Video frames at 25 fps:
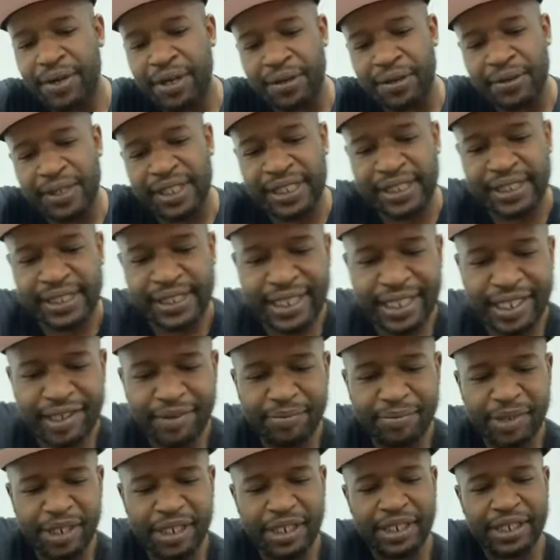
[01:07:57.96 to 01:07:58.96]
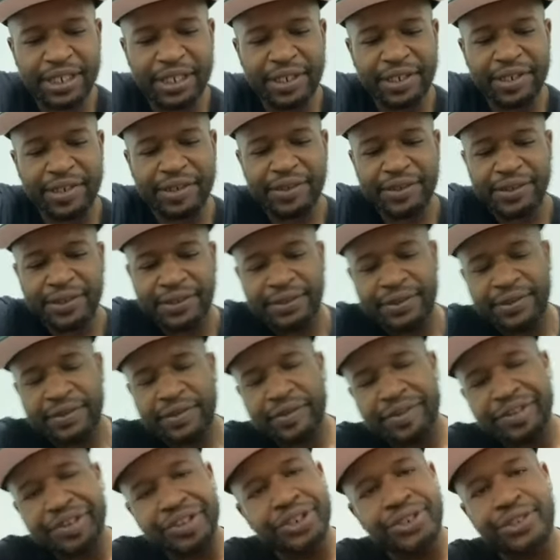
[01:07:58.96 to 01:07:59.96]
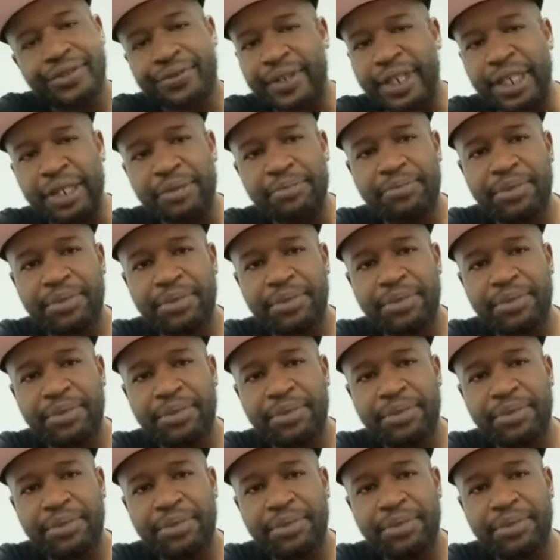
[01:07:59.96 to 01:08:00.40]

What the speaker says: always say, man, dream